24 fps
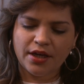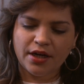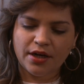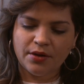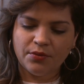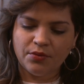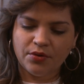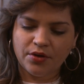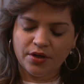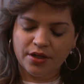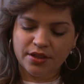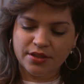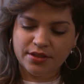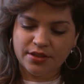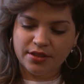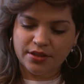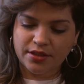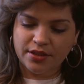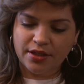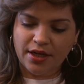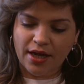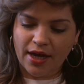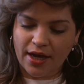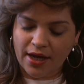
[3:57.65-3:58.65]
and I wanted
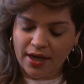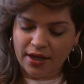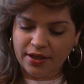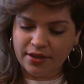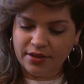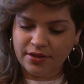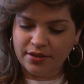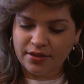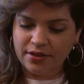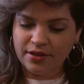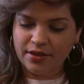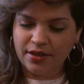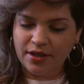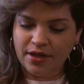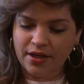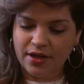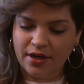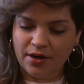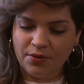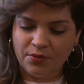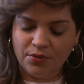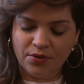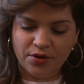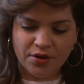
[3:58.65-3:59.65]
to act, and
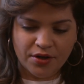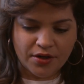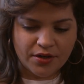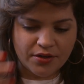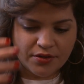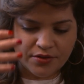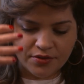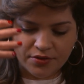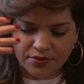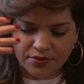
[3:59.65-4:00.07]
I wanted